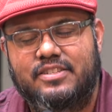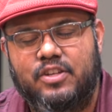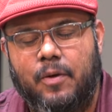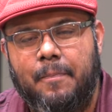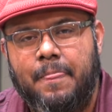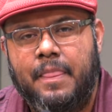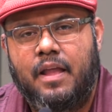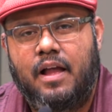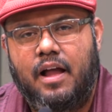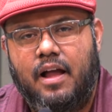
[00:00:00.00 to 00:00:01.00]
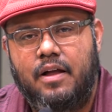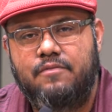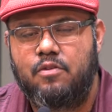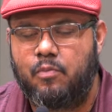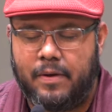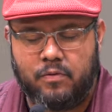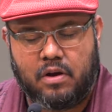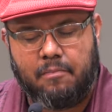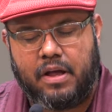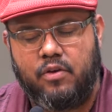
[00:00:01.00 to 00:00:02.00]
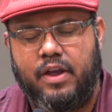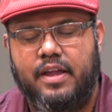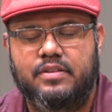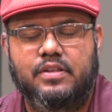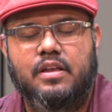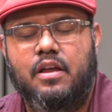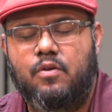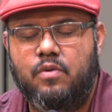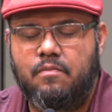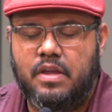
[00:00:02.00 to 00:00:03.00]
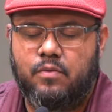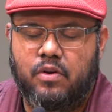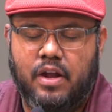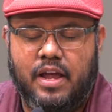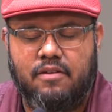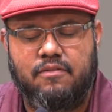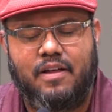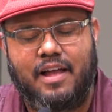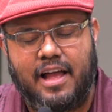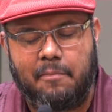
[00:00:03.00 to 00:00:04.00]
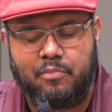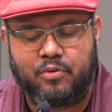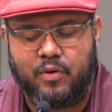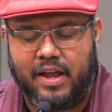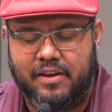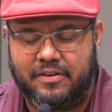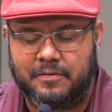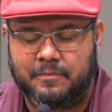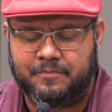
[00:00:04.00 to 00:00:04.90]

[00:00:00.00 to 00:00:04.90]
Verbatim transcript: So uh, if you want to bow your hands with me, we're going to have a prayer.